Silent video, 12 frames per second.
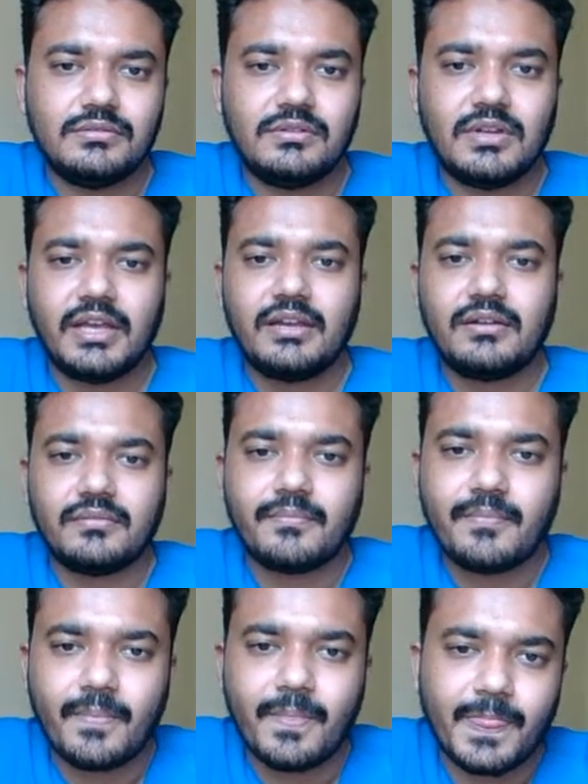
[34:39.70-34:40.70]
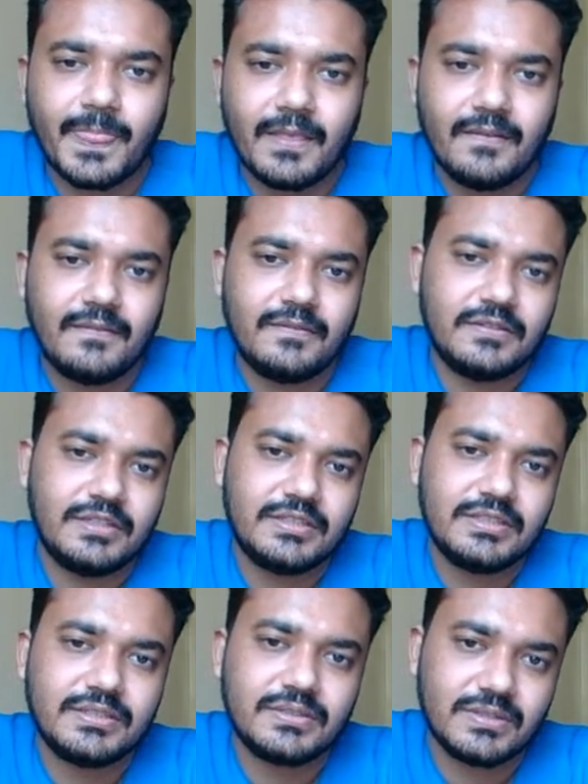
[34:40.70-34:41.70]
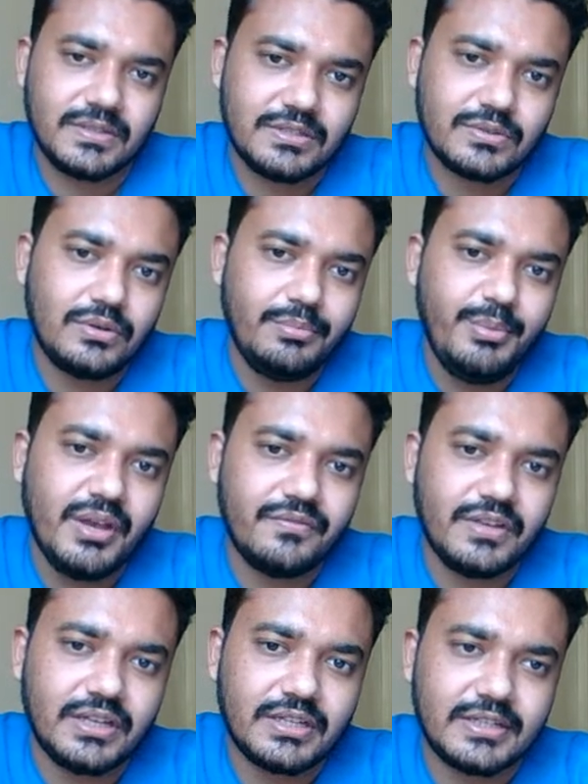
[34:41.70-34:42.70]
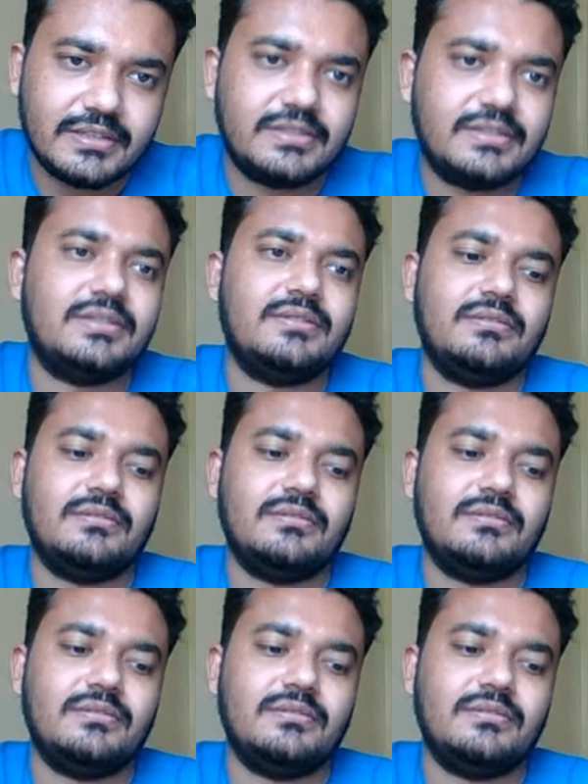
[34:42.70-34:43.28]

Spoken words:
Like, this could be a weakness